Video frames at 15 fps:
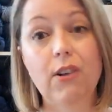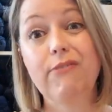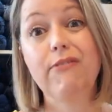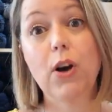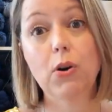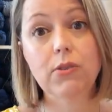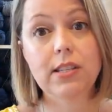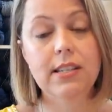or
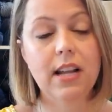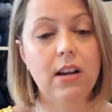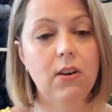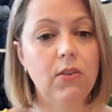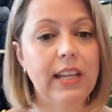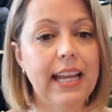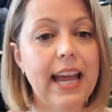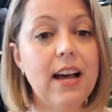folks, not
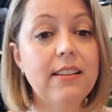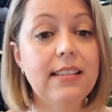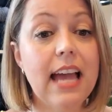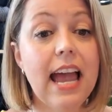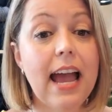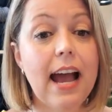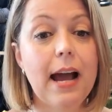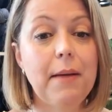only gals,
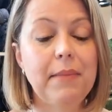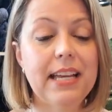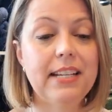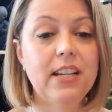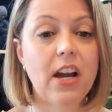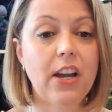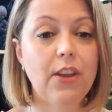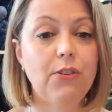can
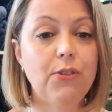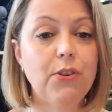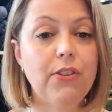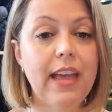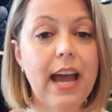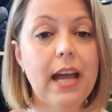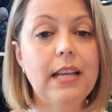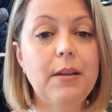talk you through
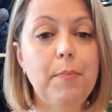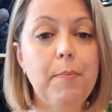that.